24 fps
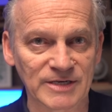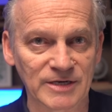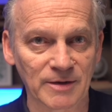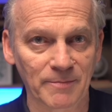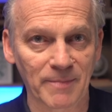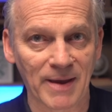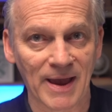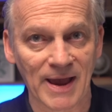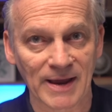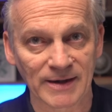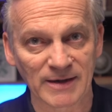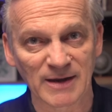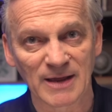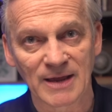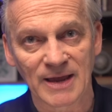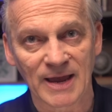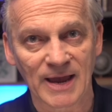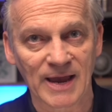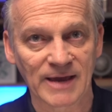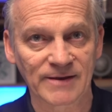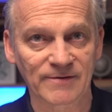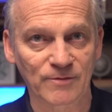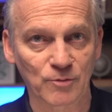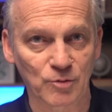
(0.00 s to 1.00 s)
demand
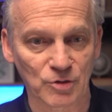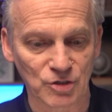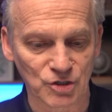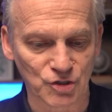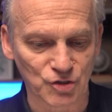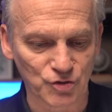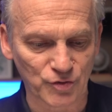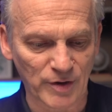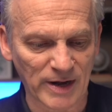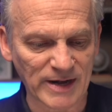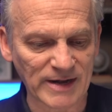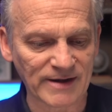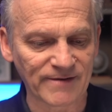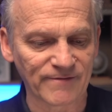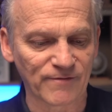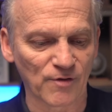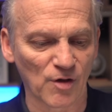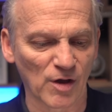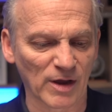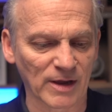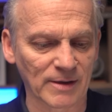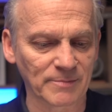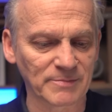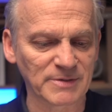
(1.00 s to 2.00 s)
and, of course, trading
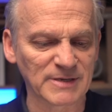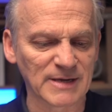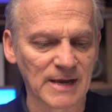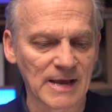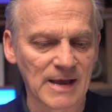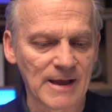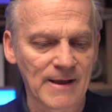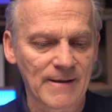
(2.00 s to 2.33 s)
volumes.